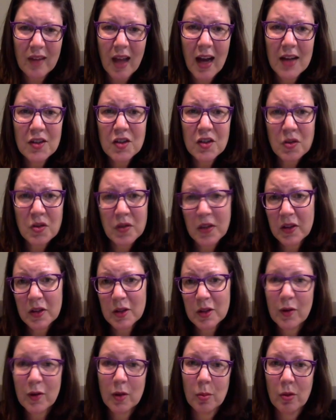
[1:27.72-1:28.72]
I just don't think it
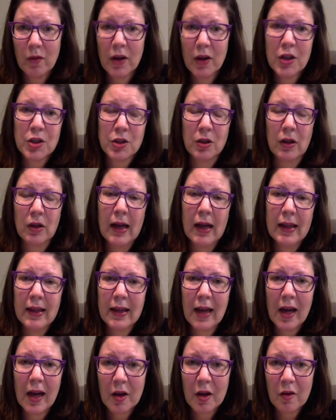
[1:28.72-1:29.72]
looks very professional. I
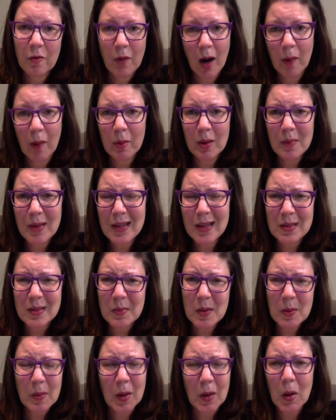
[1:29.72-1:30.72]
think I could have probably made
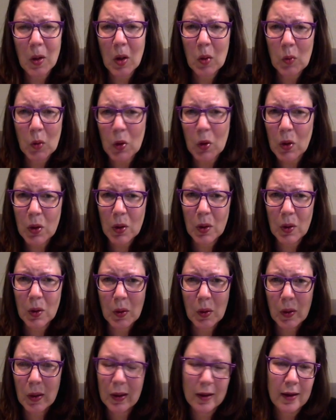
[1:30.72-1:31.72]
something better on Word
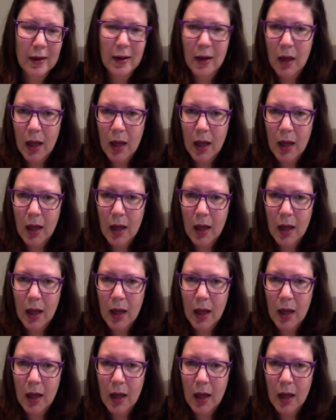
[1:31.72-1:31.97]
or